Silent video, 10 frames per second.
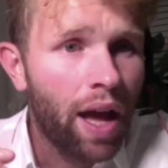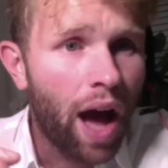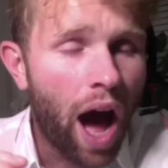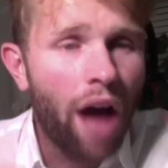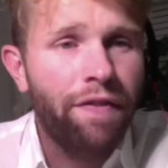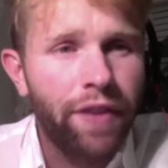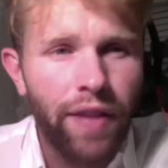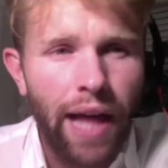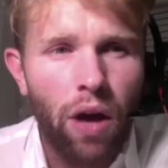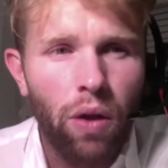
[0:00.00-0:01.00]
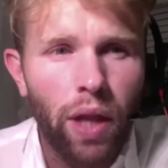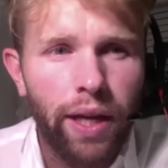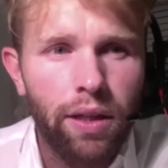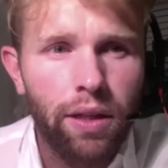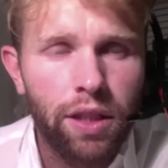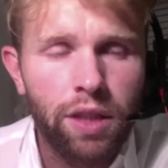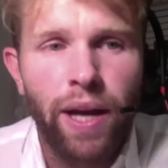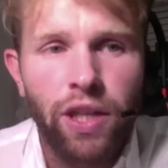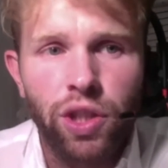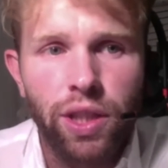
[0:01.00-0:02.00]
I feel now like a
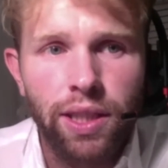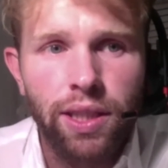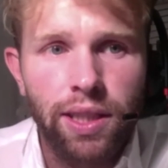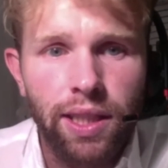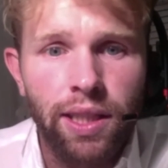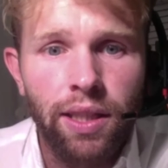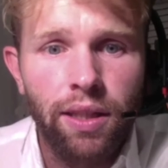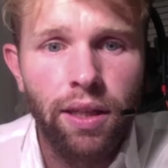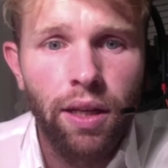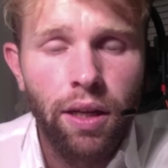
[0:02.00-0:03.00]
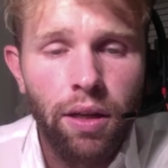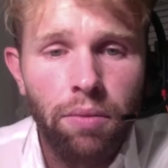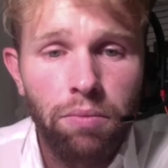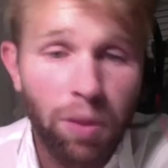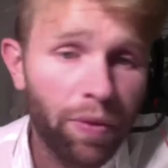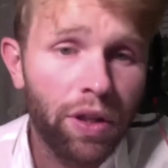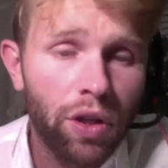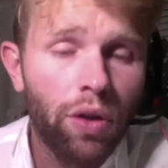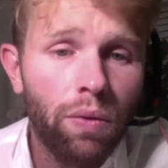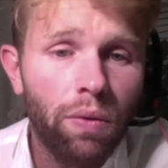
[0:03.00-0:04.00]
specialist in something
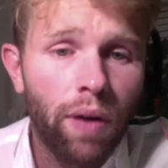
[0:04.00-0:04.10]
new,